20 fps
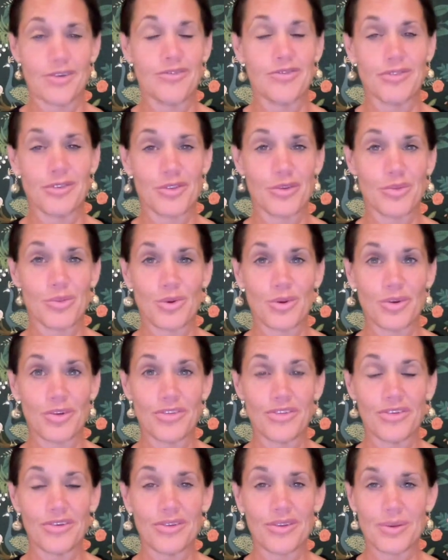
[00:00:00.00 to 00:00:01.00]
for the
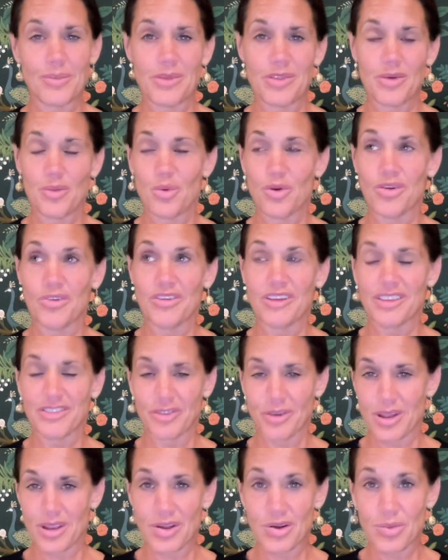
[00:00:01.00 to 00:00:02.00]
world. I mean, the world gets
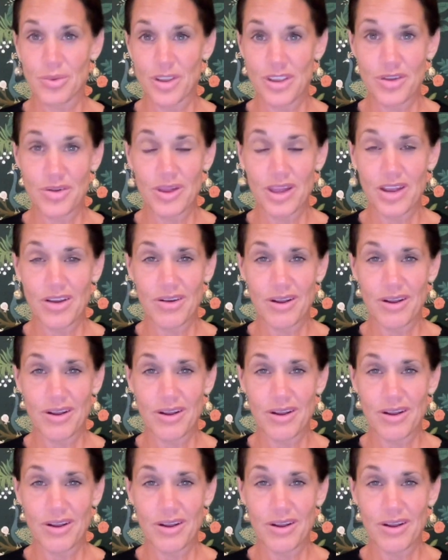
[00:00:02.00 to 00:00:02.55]
greater when you get